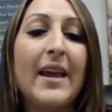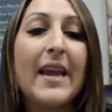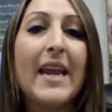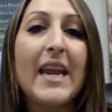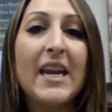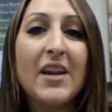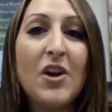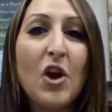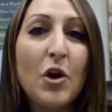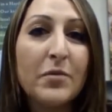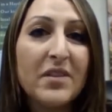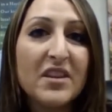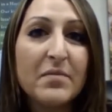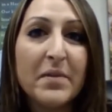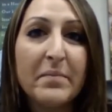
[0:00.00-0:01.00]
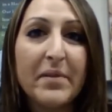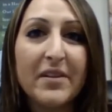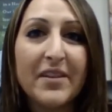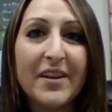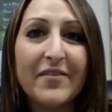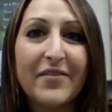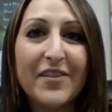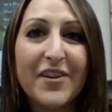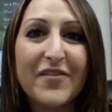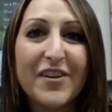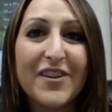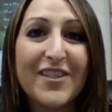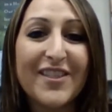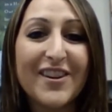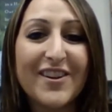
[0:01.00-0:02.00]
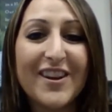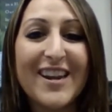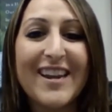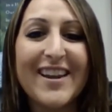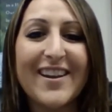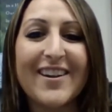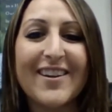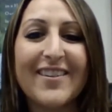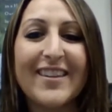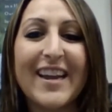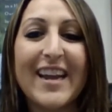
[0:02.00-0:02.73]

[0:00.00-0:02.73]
Hayden Homes has been building for over 30 years